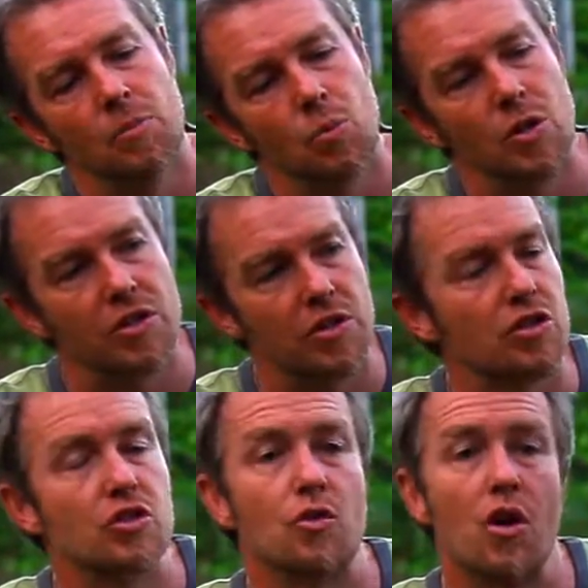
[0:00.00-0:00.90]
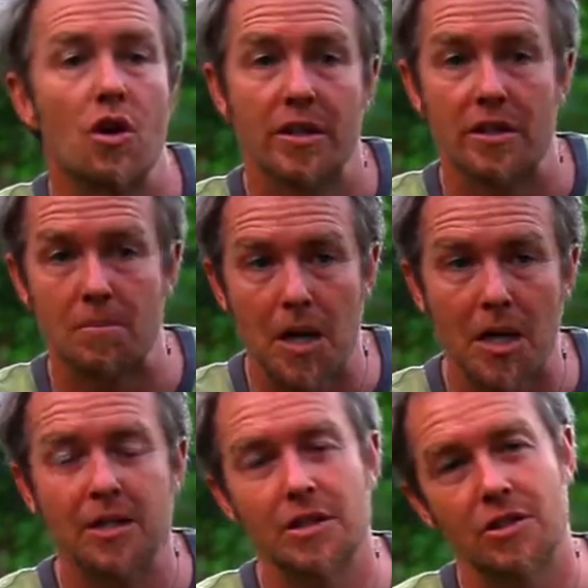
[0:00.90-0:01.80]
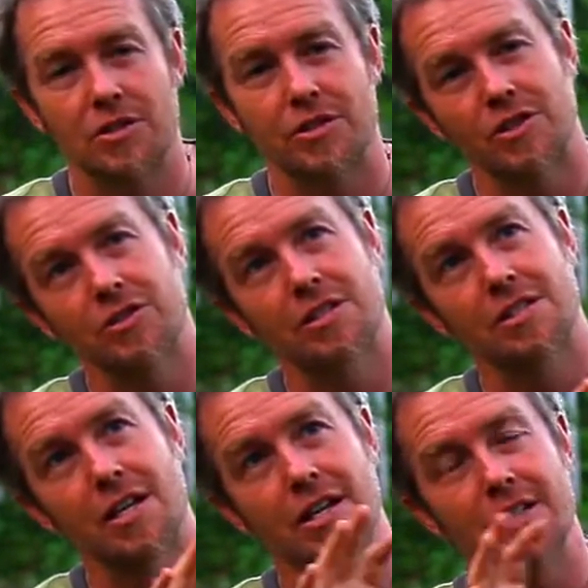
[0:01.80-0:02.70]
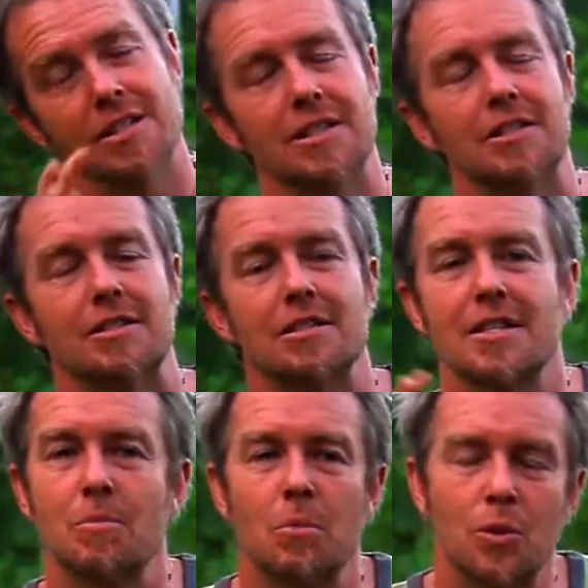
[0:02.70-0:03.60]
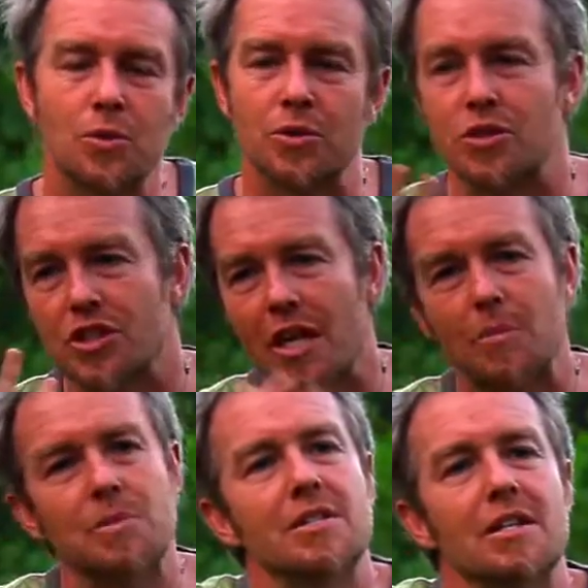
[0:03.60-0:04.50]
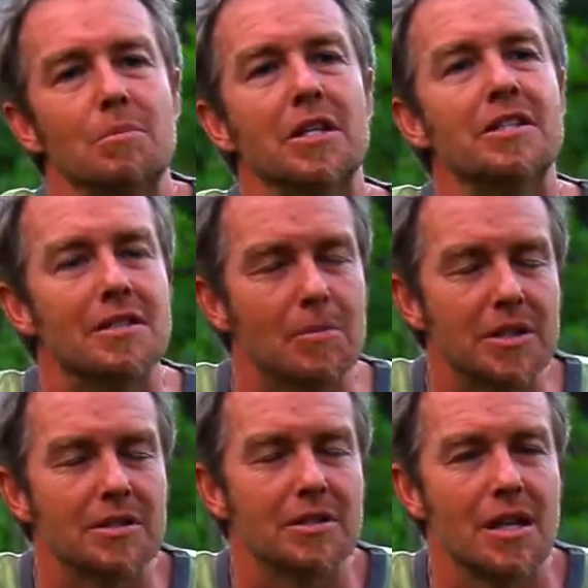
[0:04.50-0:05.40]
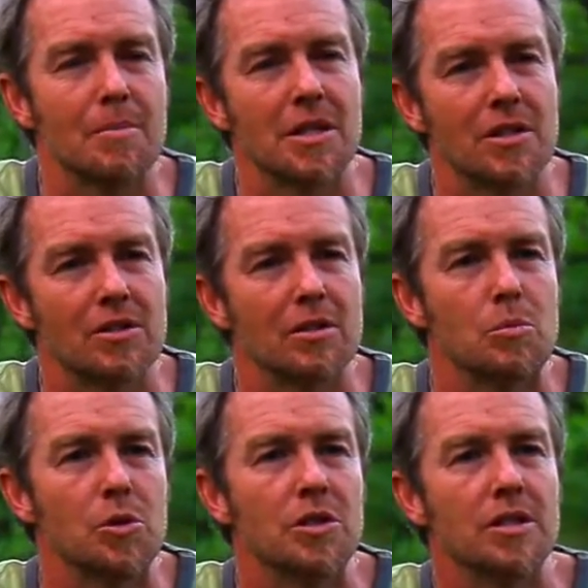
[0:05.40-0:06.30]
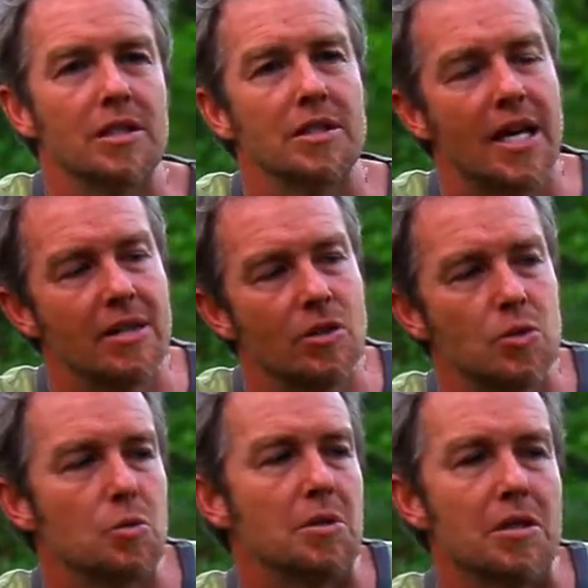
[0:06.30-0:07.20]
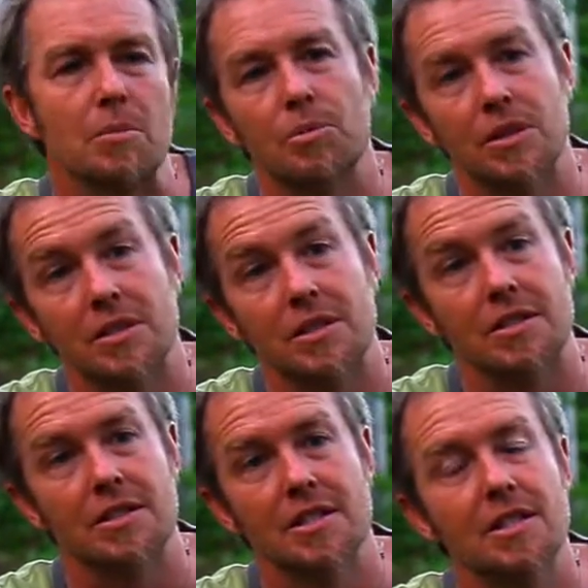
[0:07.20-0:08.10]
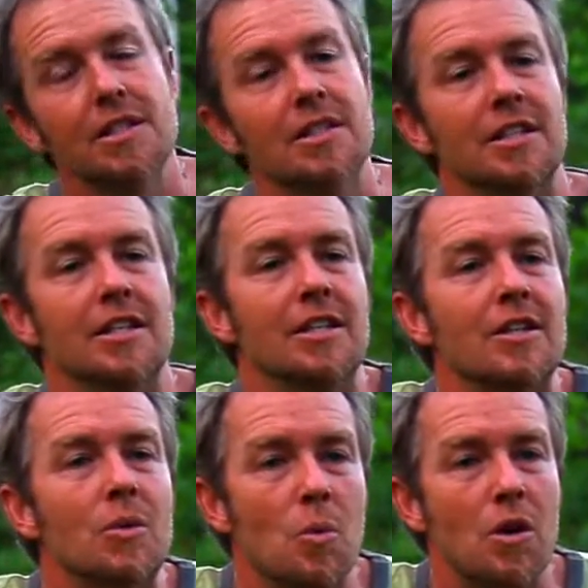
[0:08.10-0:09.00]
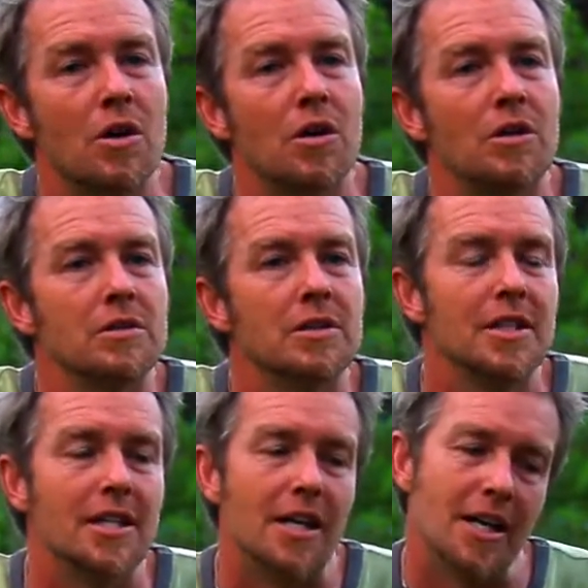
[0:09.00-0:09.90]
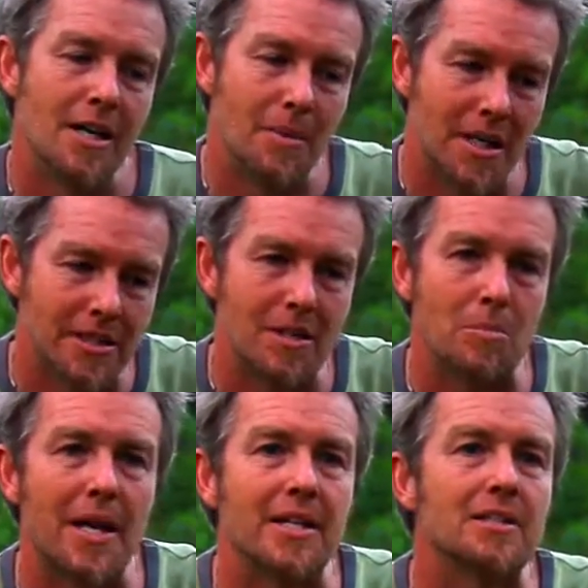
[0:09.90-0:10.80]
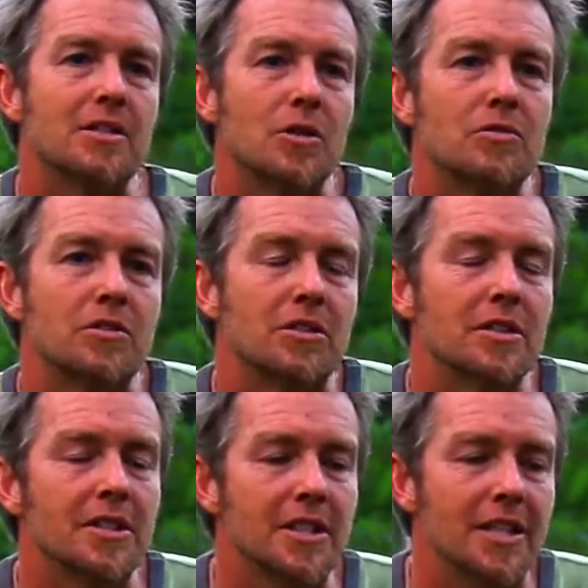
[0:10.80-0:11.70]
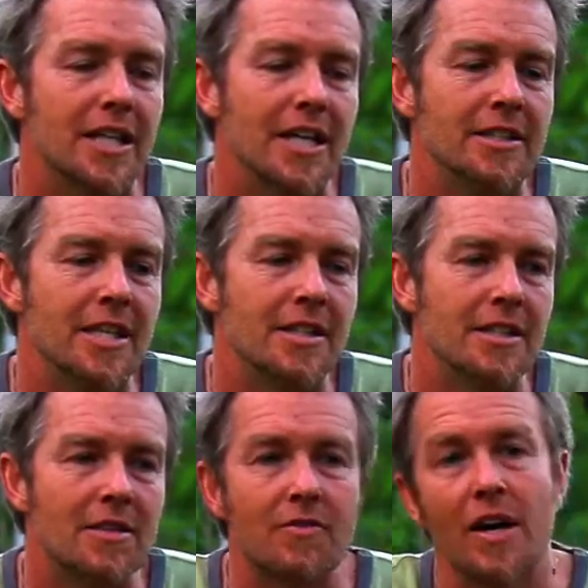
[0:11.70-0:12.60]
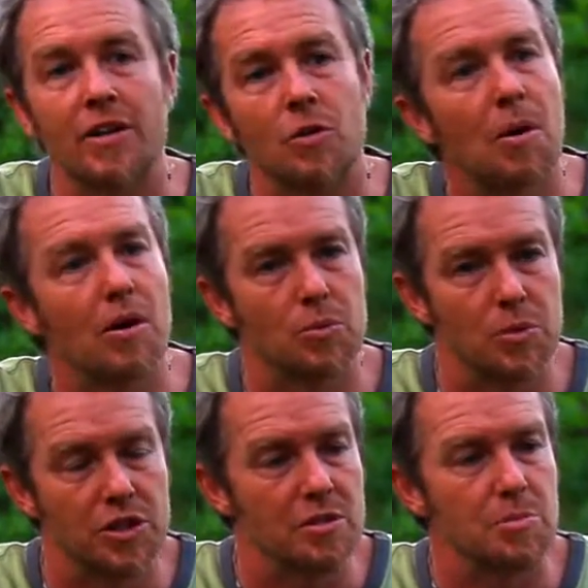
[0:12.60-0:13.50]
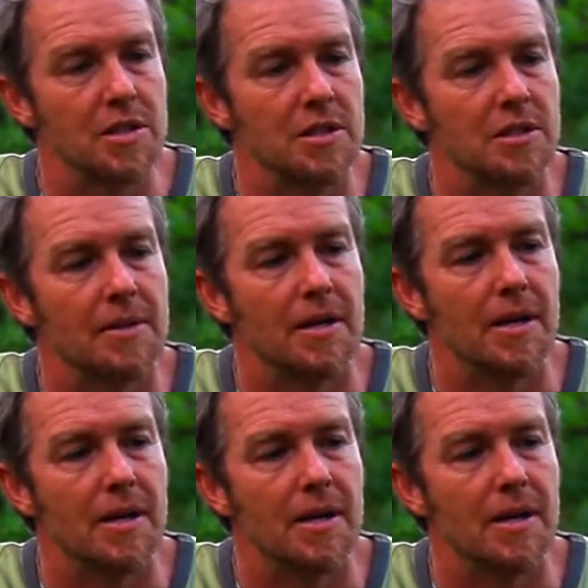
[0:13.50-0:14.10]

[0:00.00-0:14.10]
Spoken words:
with the straw and the mud, they're designing symbols or shapes that mean something to them and their community, and those will be imprinted in the wall and then painted over. And then the final part would just be